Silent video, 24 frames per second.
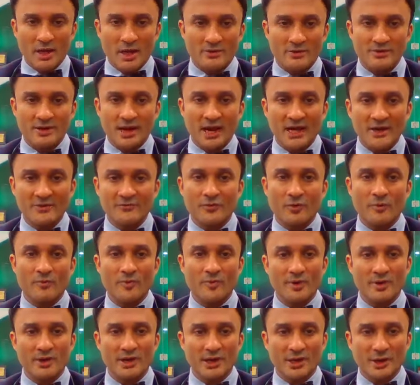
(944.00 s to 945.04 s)
It's right
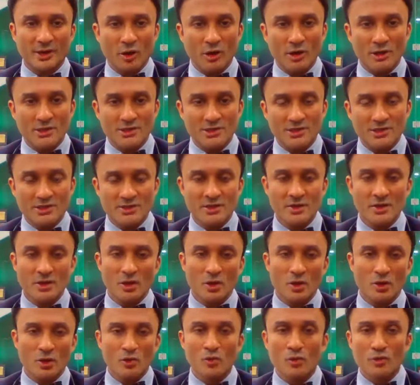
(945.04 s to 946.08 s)
from the radiologist
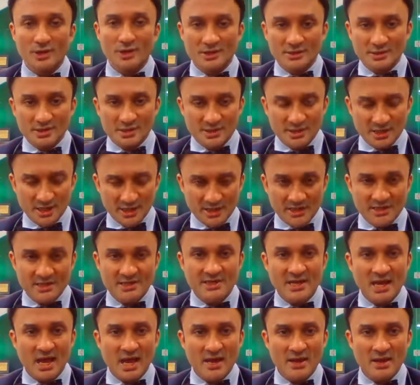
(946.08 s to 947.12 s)
who does the CT
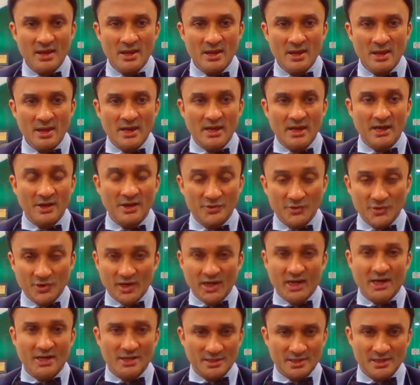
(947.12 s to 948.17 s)
scan,
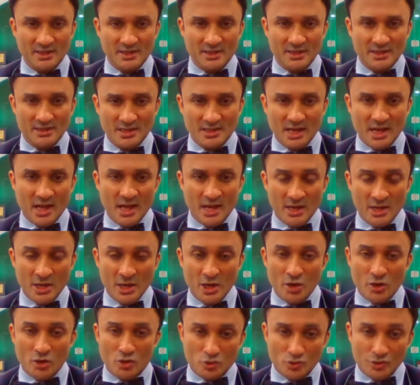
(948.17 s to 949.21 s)
intricate CT
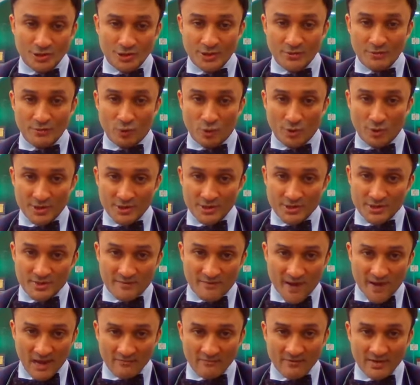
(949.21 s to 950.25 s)
scan to see what is the
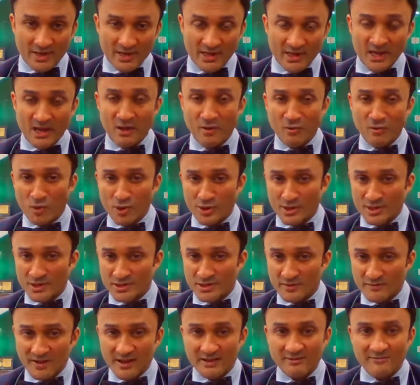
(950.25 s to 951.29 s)
valve area, what
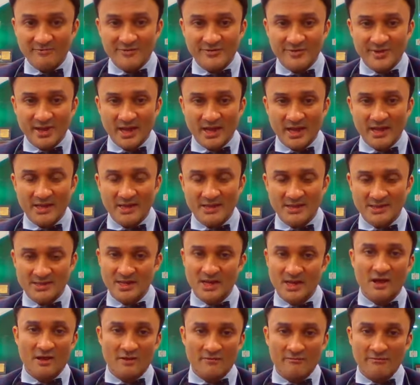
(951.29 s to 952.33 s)
is the valve size,
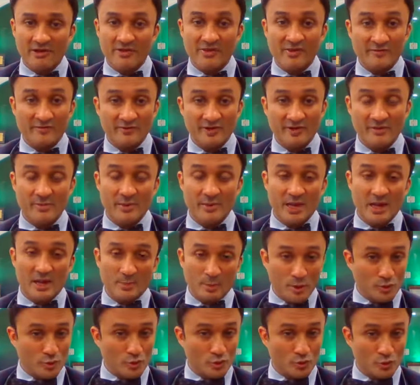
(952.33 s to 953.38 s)
whether we'll be
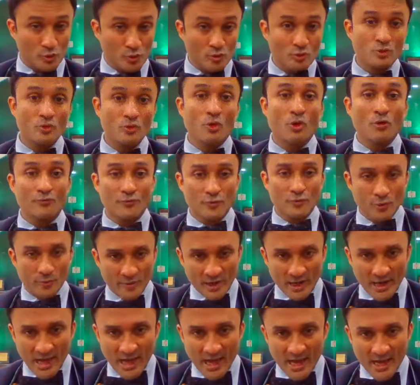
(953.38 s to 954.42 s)
able to go from
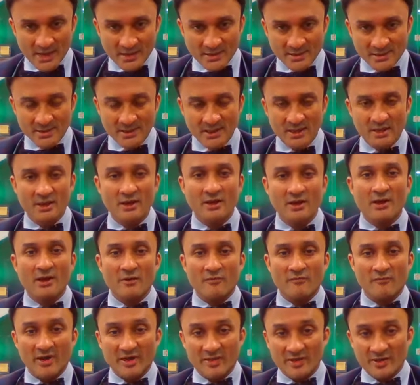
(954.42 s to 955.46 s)
the legs,
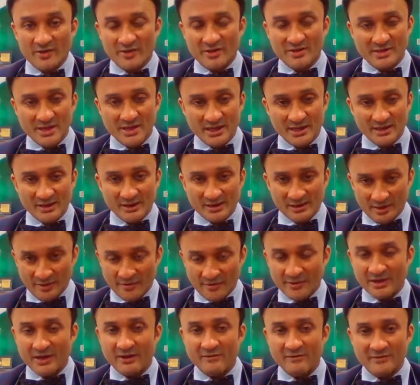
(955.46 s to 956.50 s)
whether there's
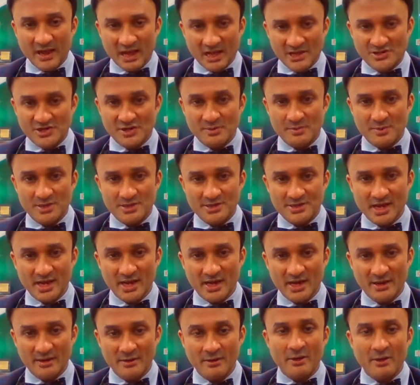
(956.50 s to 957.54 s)
enough calcium
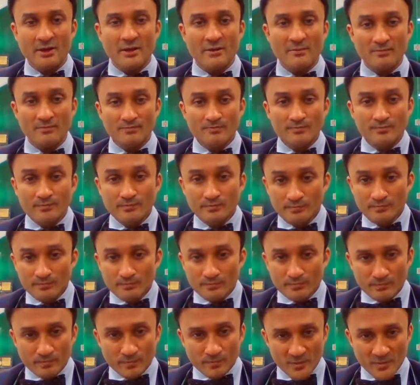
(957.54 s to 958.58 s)
inside,
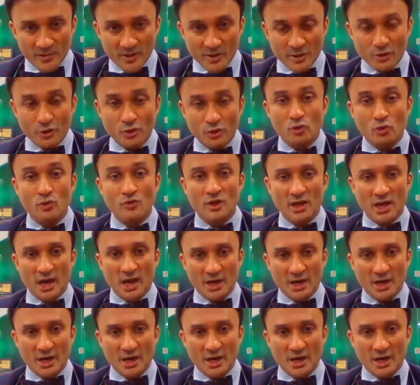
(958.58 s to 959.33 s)
to the